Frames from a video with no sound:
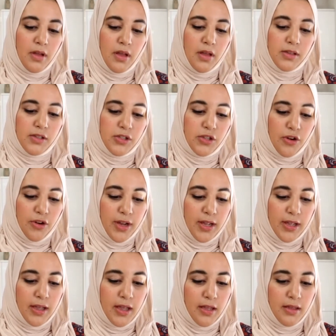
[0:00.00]

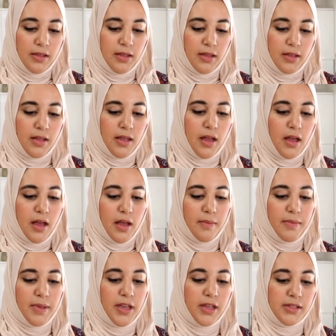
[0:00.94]
stirring it
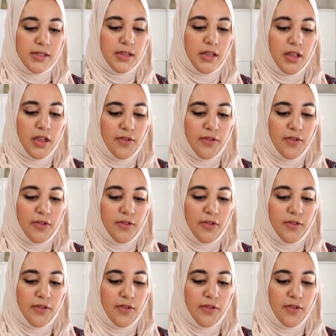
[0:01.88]
because